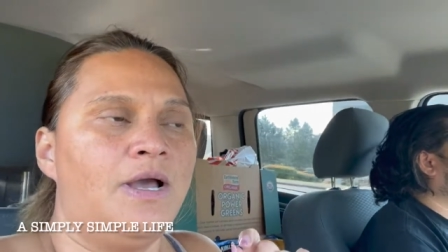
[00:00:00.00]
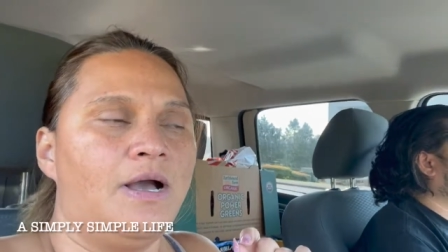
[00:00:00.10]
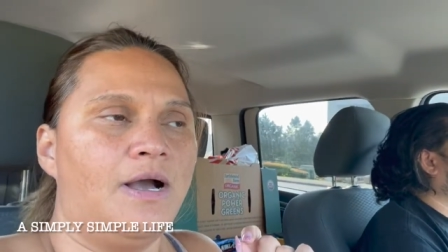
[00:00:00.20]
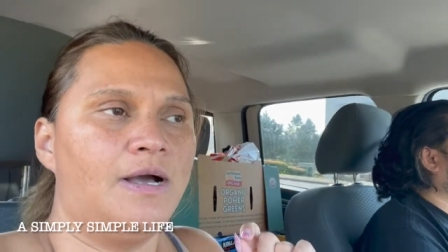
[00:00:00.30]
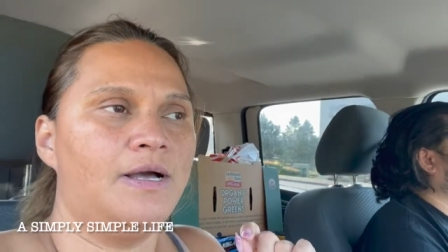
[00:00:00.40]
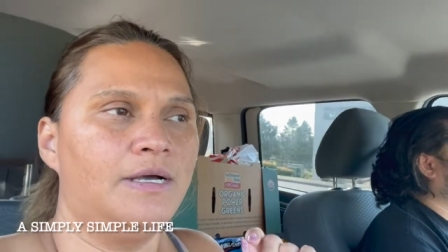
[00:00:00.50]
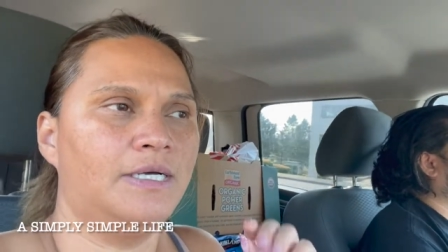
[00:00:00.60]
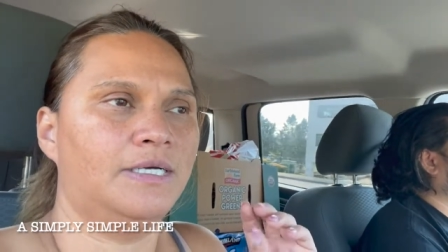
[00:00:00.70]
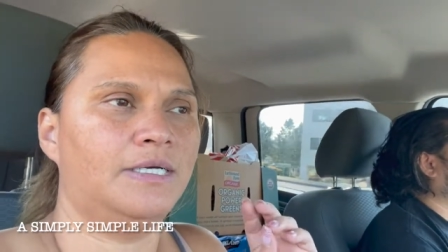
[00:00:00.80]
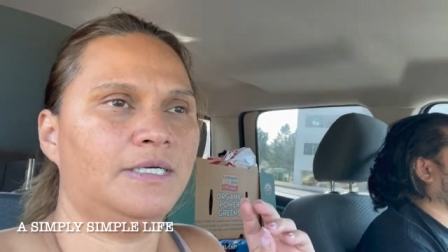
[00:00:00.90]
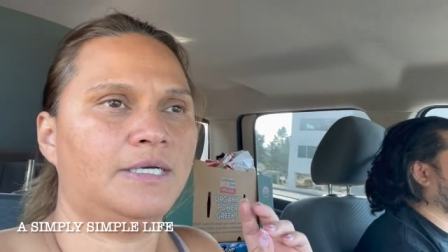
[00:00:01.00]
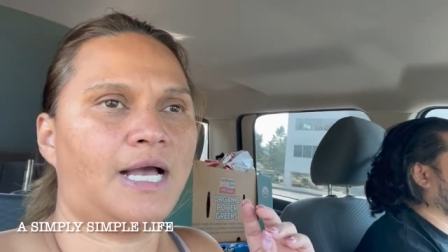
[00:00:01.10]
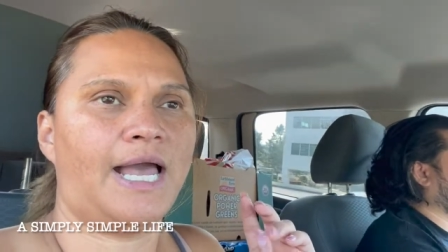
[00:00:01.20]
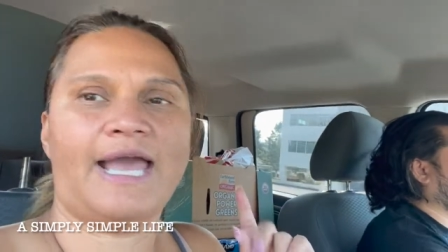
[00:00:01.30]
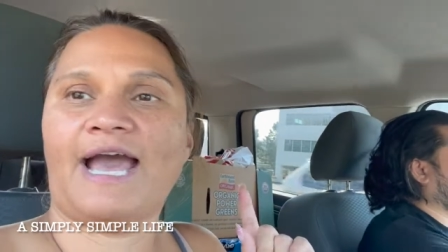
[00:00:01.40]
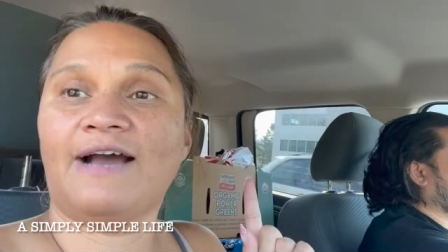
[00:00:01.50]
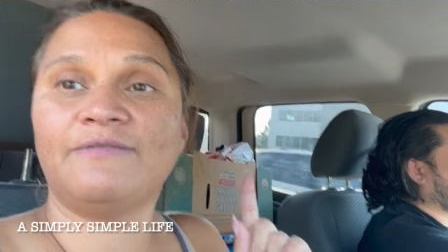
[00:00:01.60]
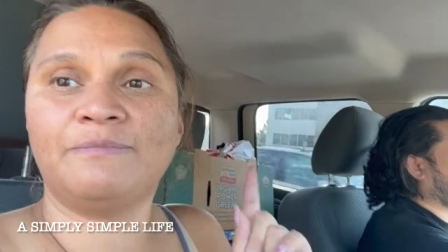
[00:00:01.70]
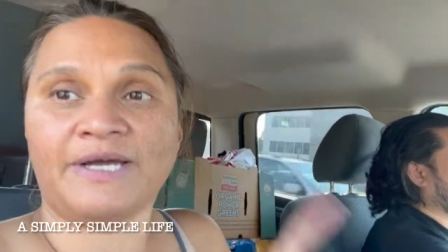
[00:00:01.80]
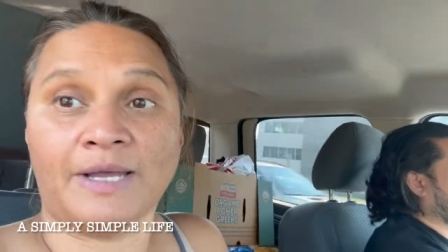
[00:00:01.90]
uh, I
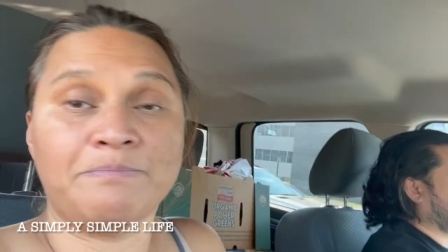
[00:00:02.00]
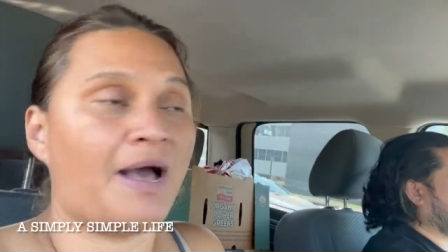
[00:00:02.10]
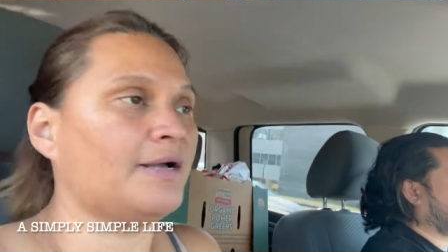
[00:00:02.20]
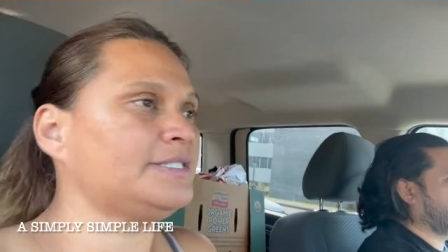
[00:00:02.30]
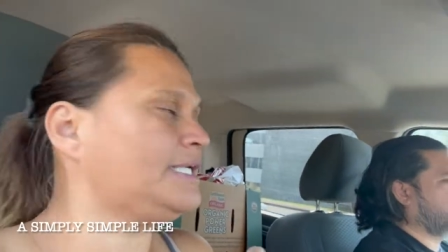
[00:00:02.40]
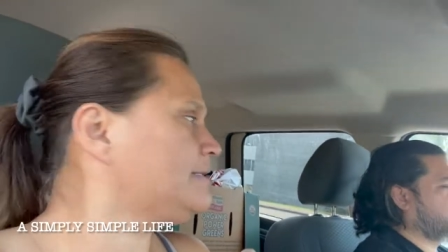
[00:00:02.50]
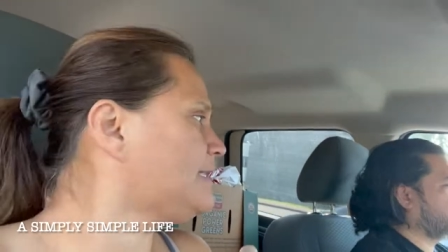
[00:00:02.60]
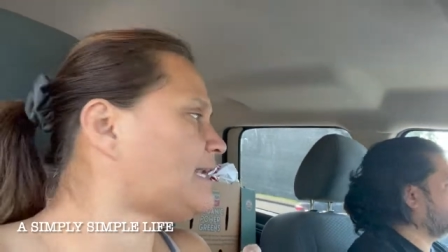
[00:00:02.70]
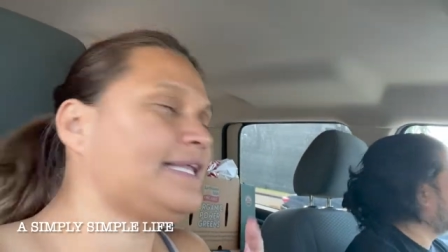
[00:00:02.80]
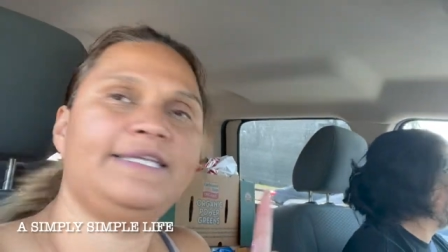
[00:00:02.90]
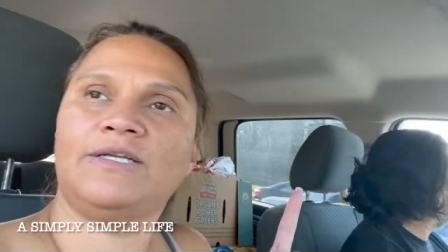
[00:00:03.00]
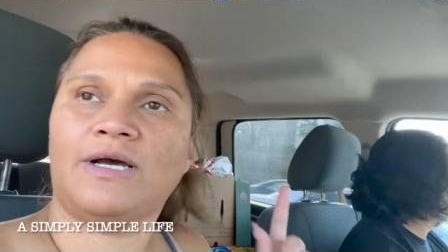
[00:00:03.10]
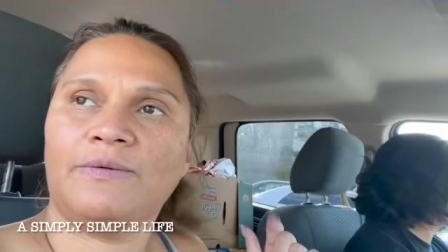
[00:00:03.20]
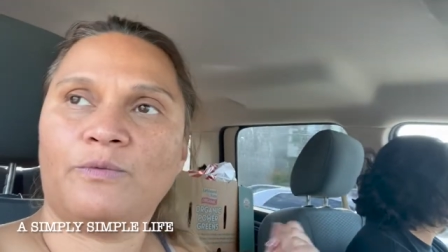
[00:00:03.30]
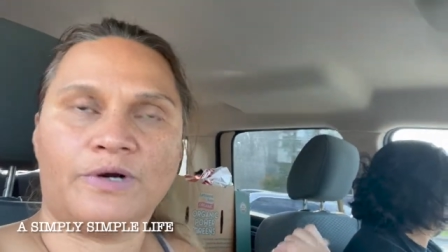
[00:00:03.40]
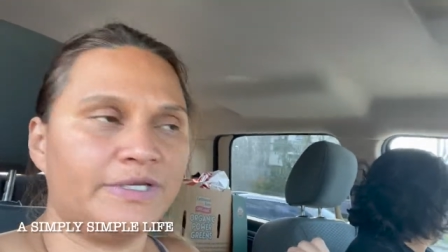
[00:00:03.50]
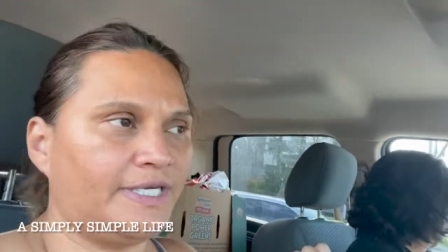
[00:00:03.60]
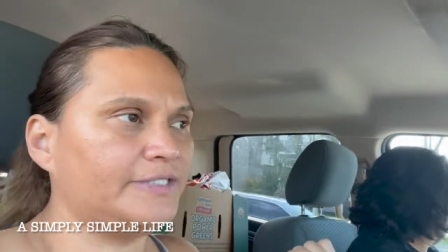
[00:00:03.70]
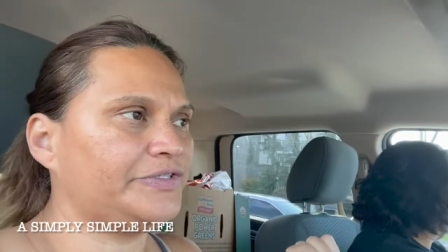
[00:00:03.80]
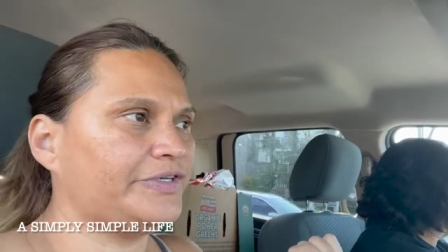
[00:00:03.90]
have my unboxing that I did at work
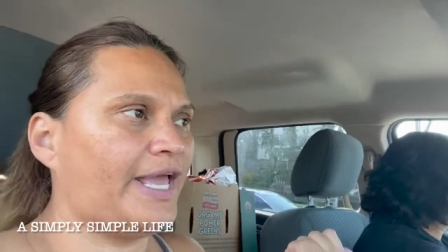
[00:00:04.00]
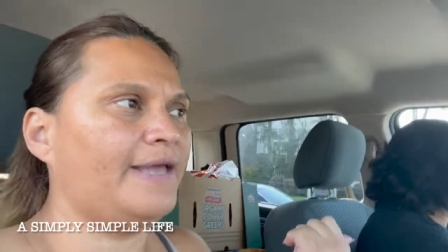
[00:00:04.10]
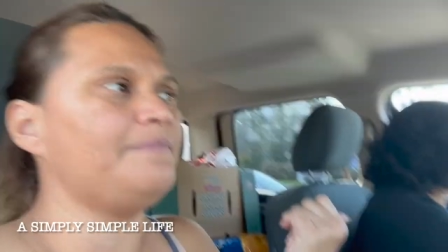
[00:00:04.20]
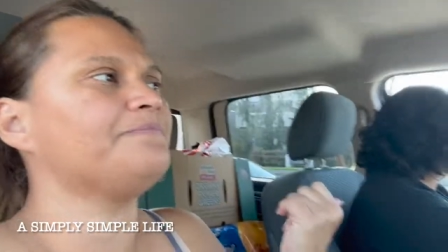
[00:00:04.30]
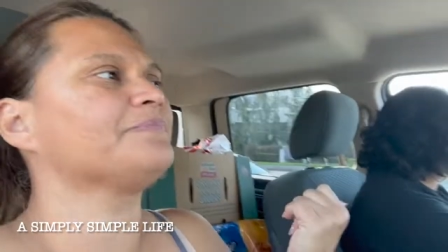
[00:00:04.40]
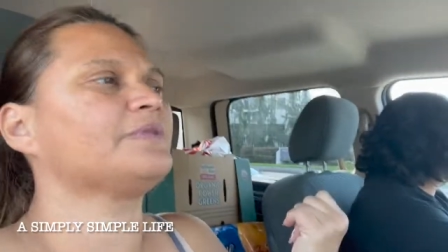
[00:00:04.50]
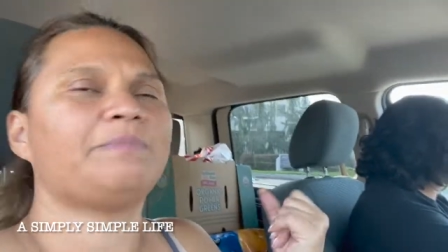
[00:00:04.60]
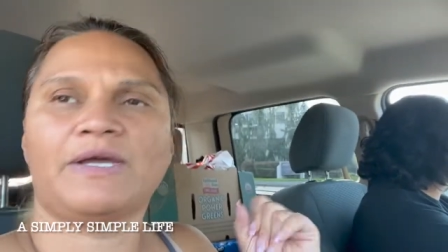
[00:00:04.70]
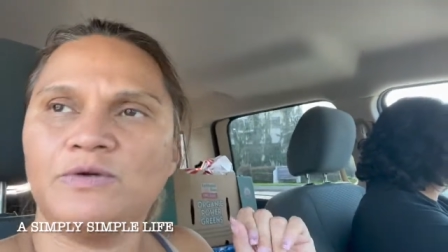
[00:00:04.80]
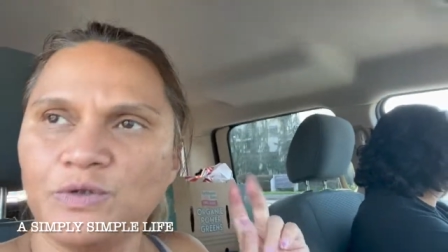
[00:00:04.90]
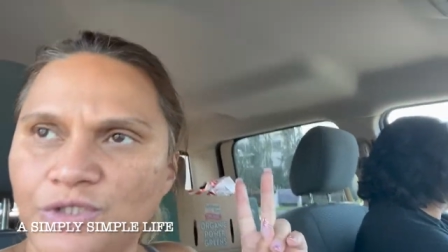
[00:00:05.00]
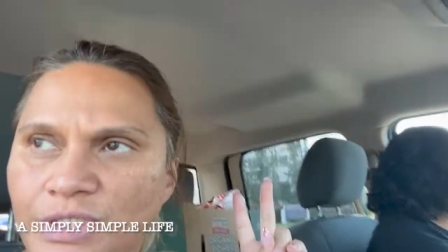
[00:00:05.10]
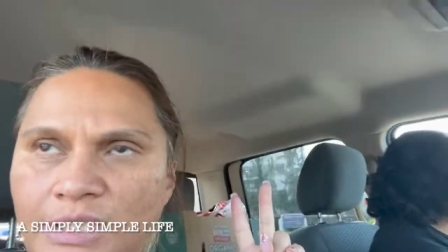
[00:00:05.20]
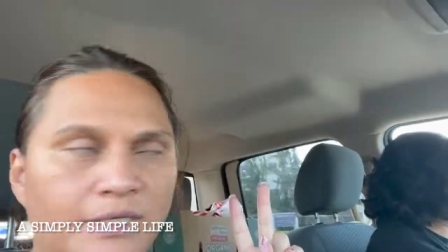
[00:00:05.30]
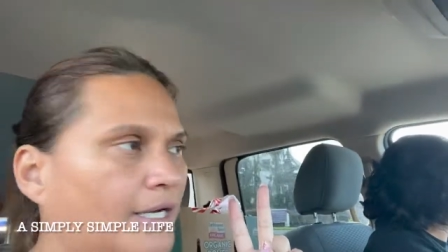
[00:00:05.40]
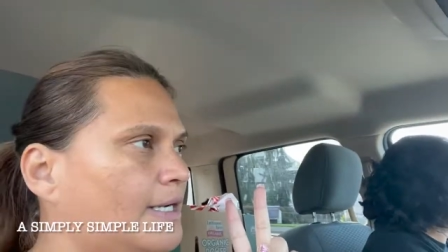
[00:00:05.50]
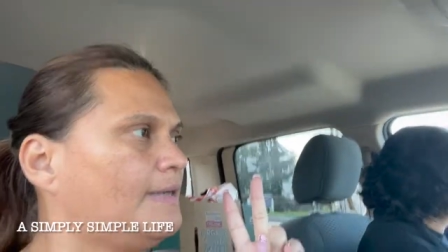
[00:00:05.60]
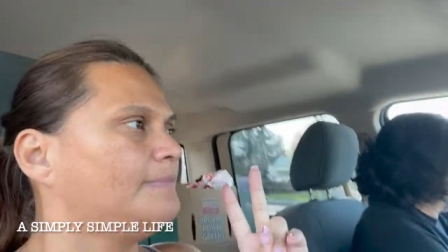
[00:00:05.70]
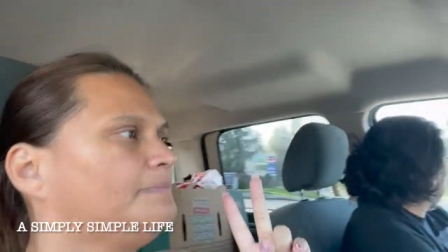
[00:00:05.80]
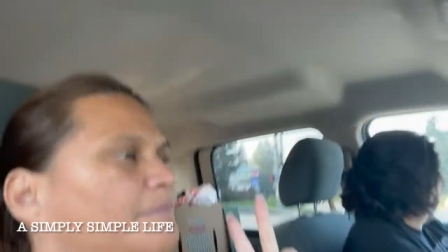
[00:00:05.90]
yesterday my Gucci
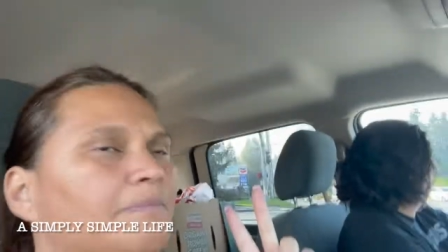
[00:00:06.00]
um,